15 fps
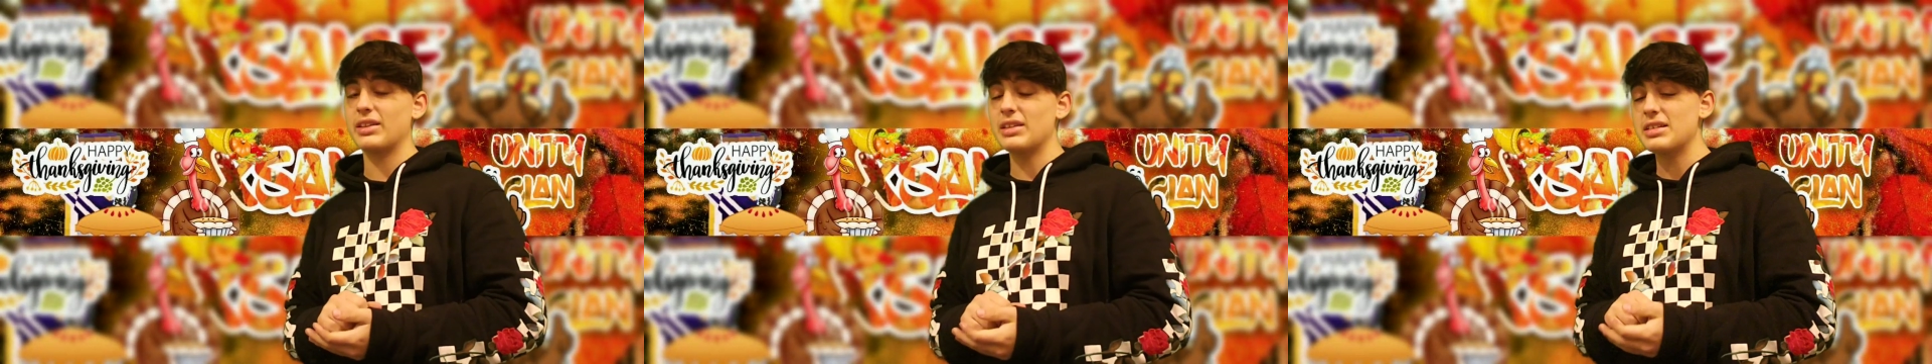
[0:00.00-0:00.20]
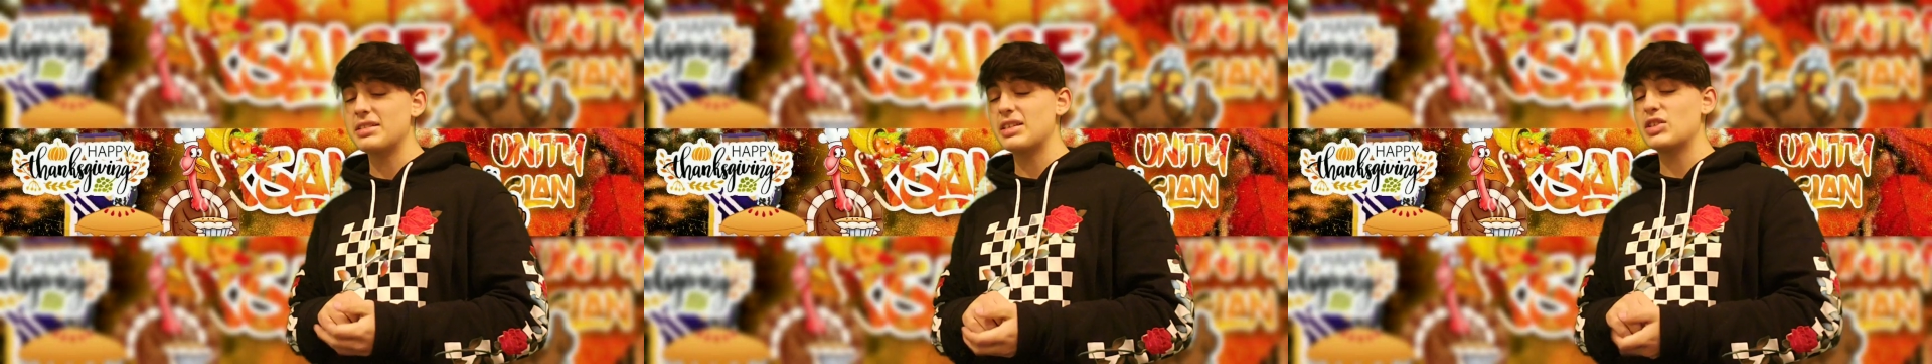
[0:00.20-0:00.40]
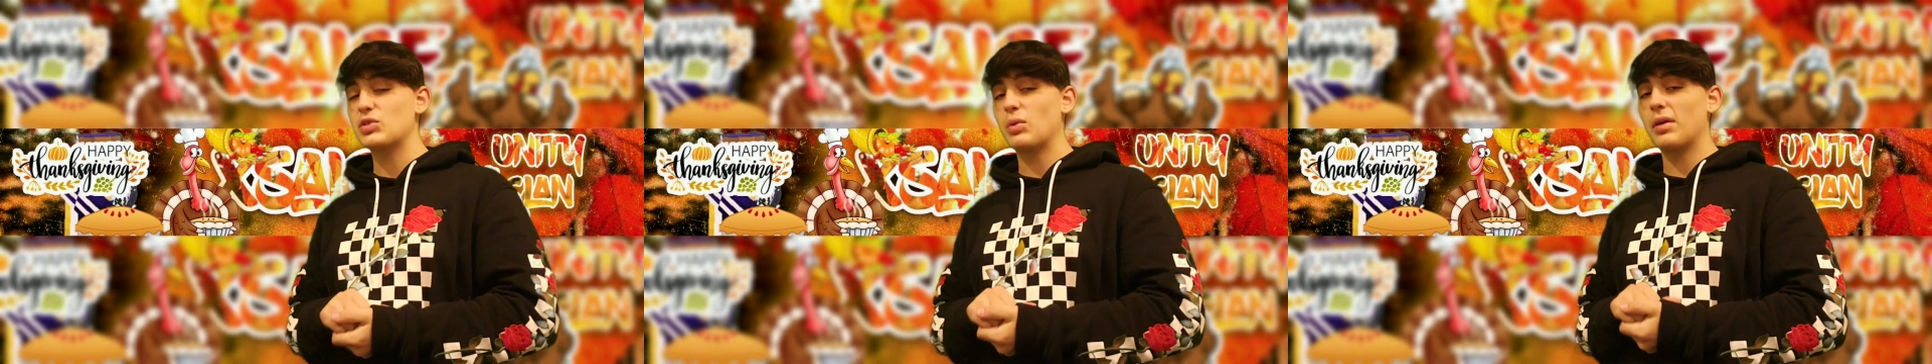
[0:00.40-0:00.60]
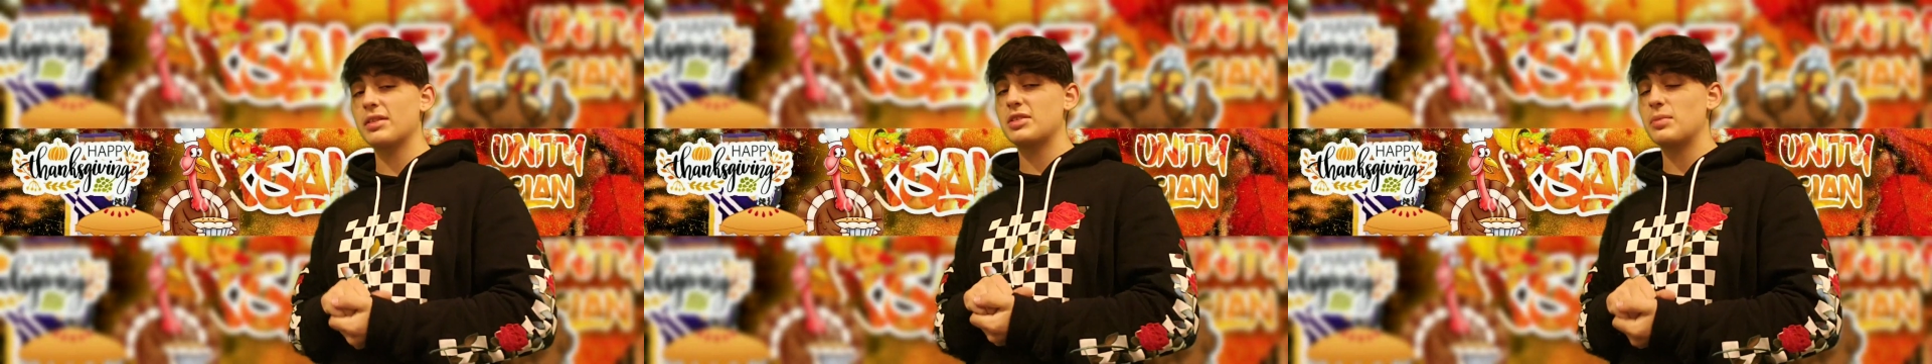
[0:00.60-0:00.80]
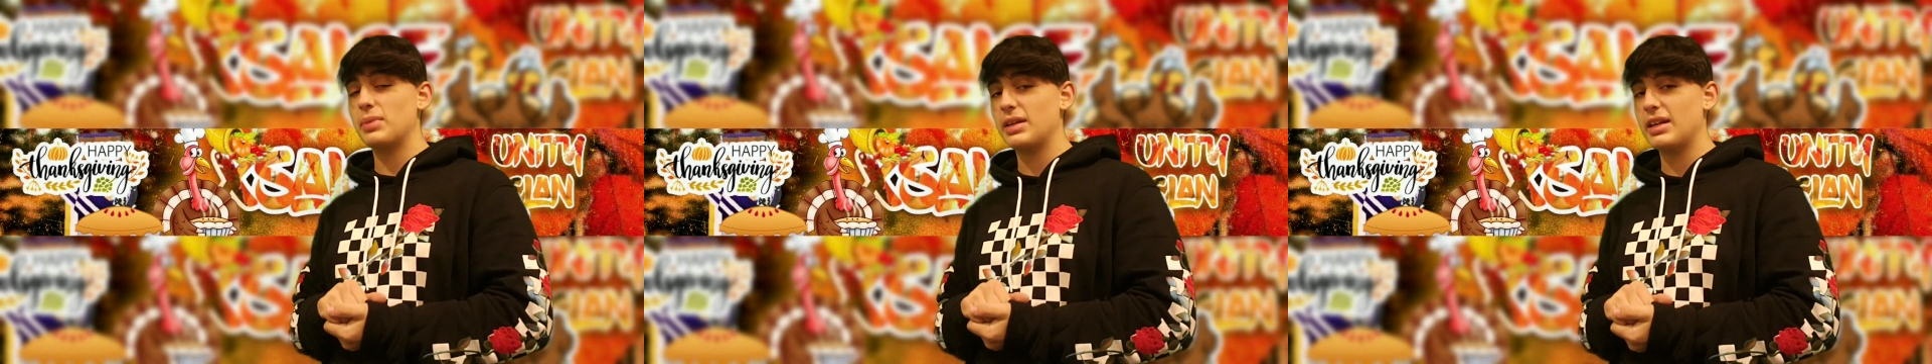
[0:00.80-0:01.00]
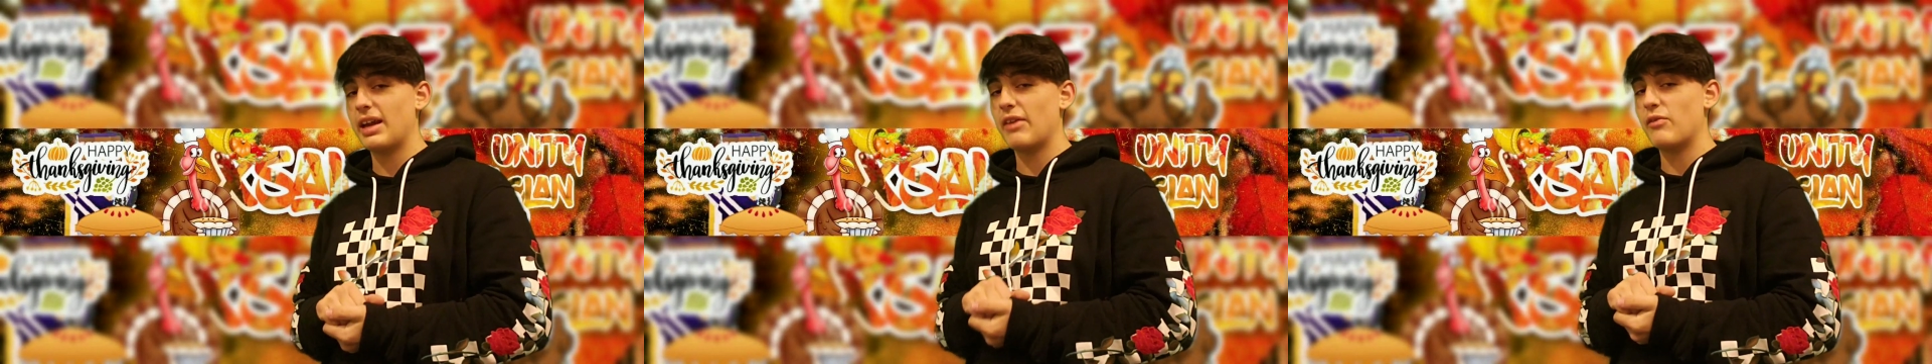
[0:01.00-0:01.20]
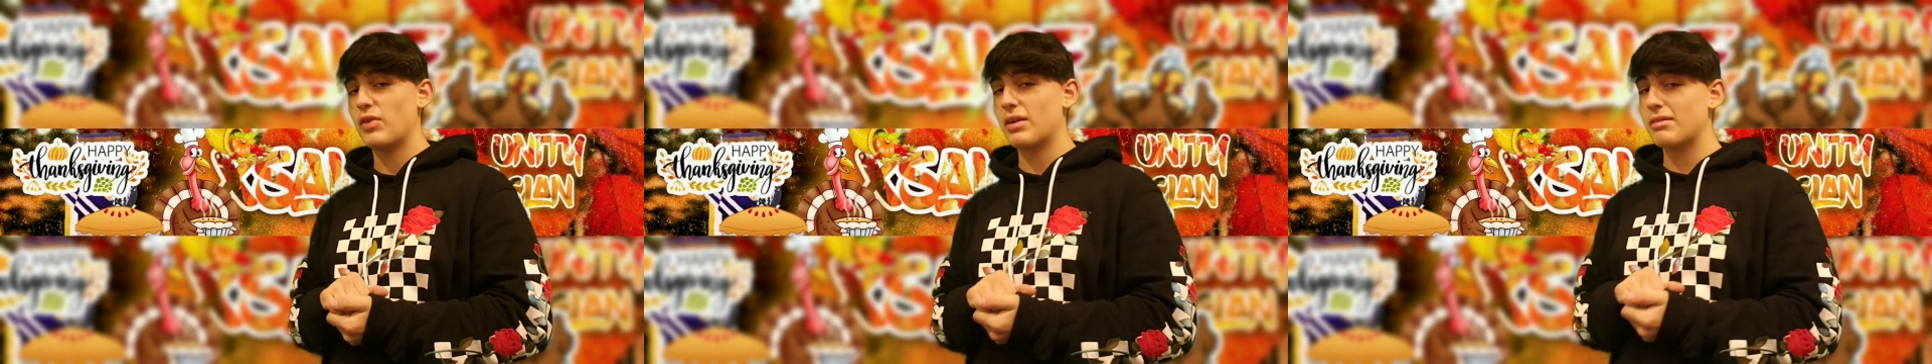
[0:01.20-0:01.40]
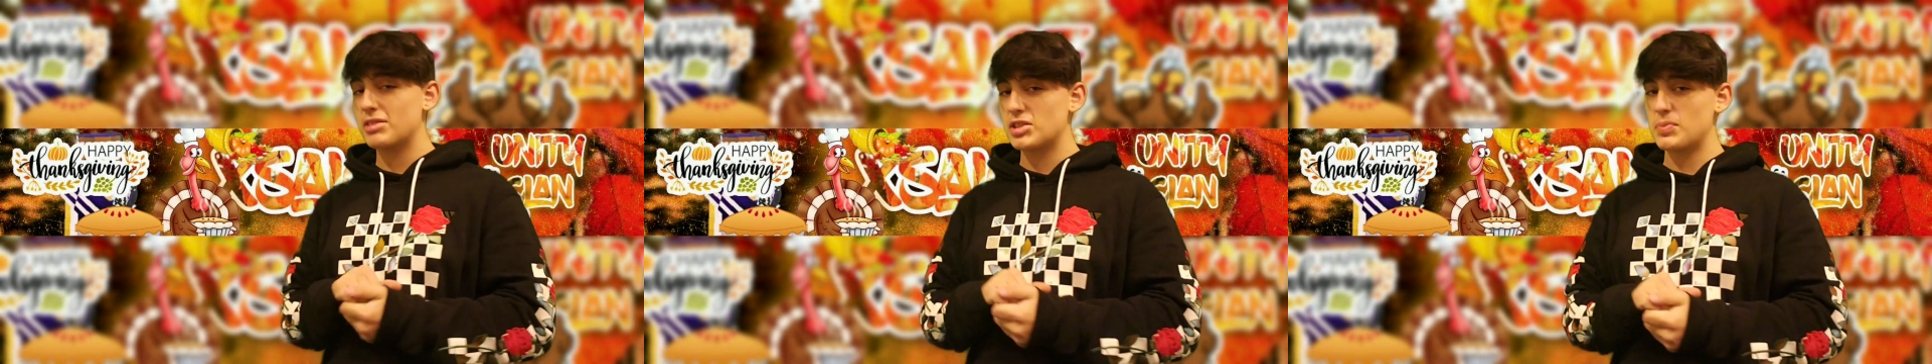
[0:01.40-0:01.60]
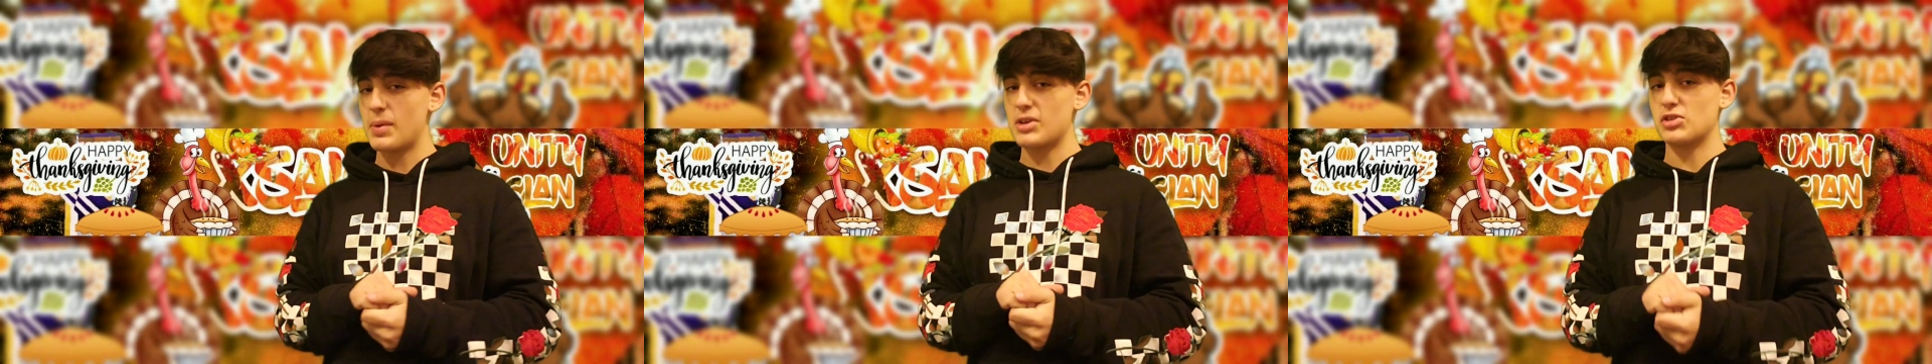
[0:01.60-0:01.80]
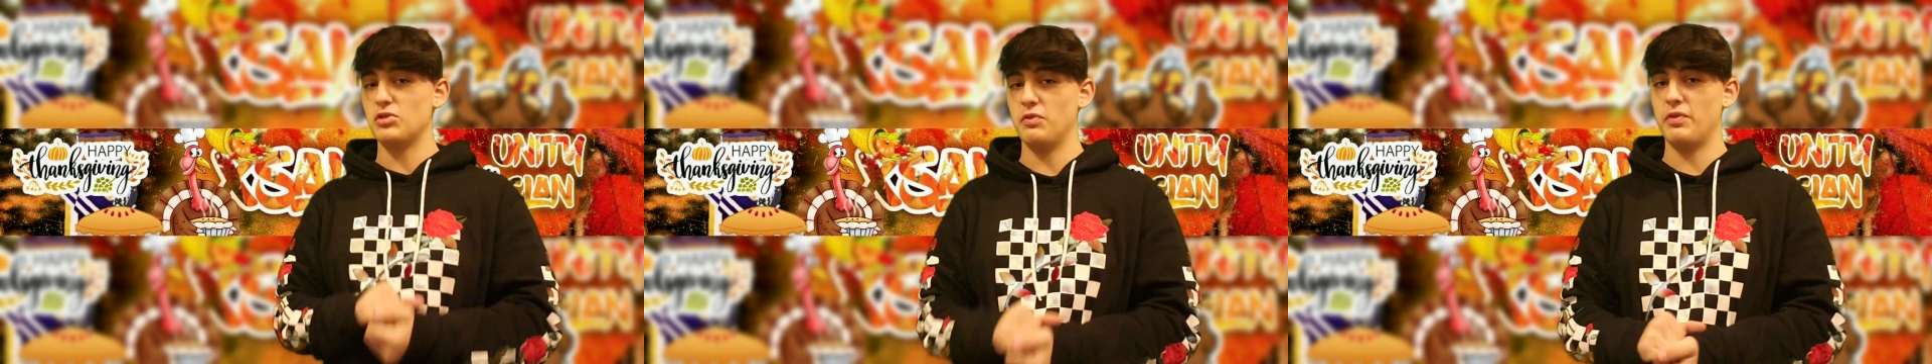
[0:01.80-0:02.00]
This is going to be a very
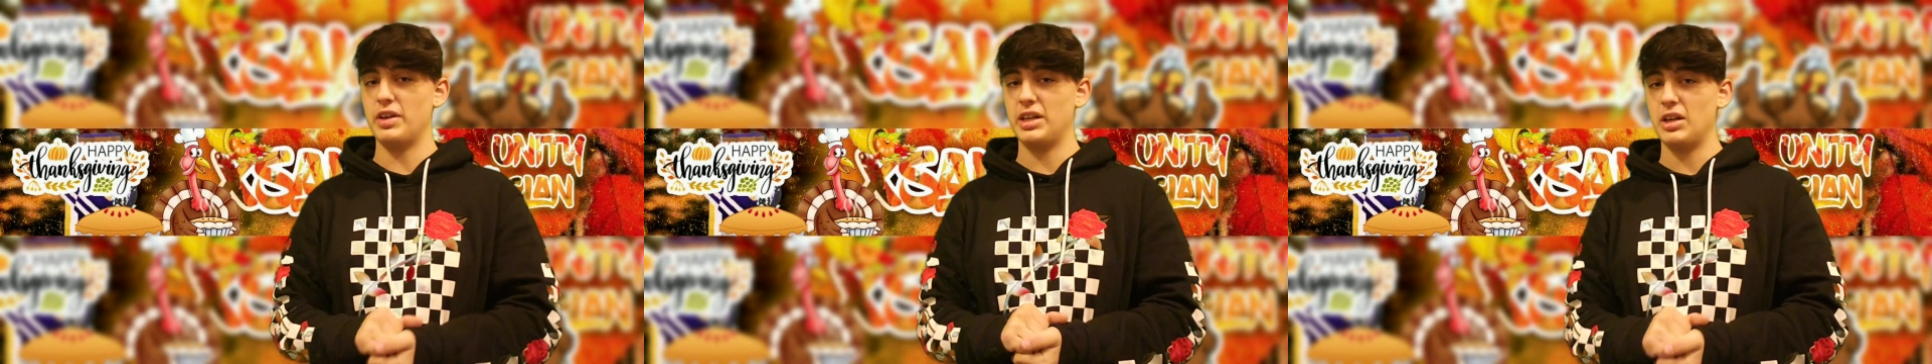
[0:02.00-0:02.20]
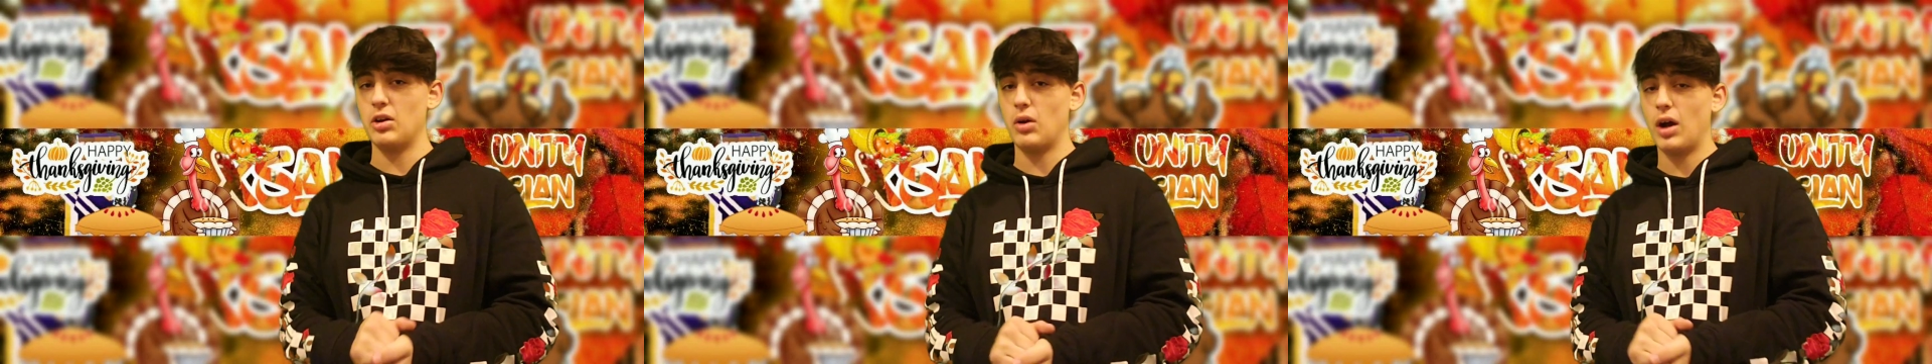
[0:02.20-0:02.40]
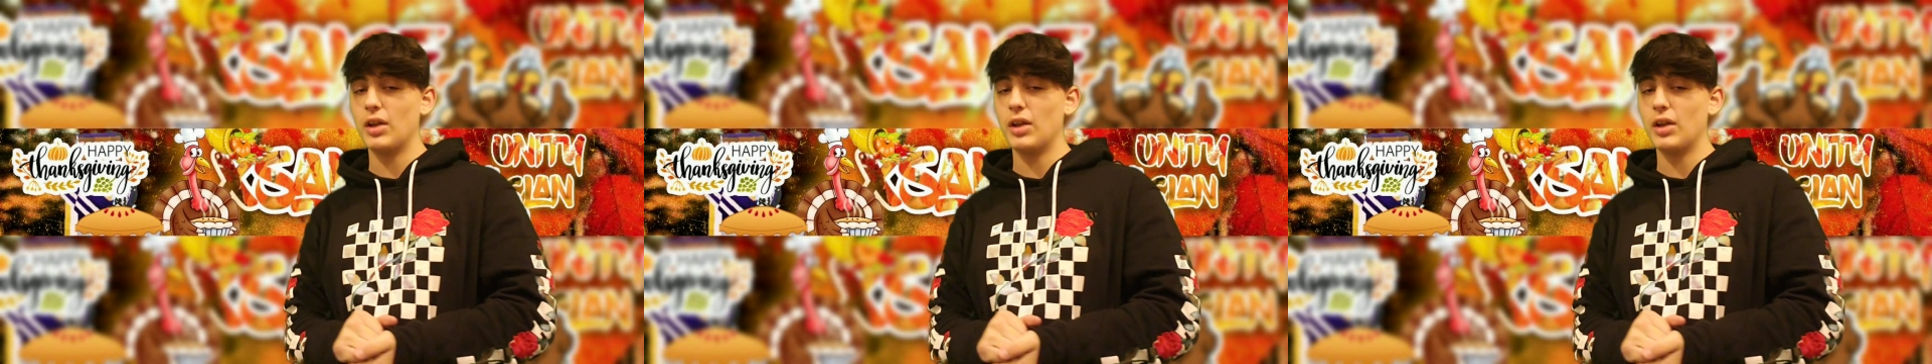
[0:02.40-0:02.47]
special video,